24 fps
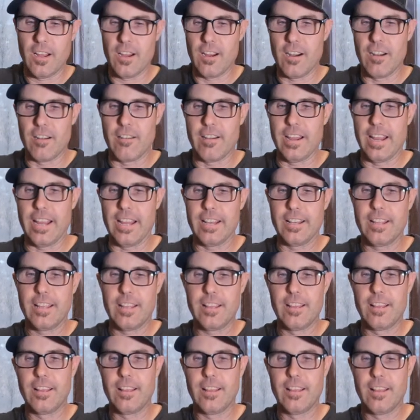Alright,
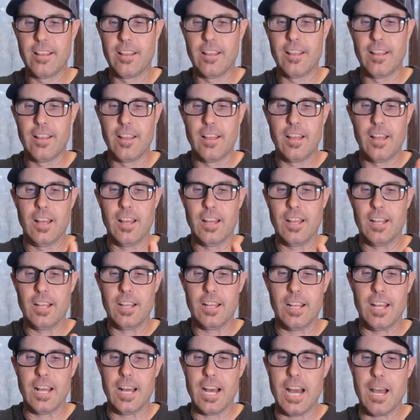
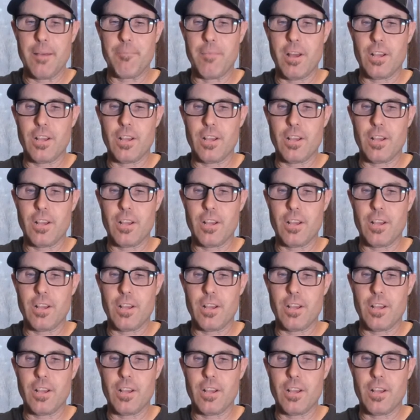I'm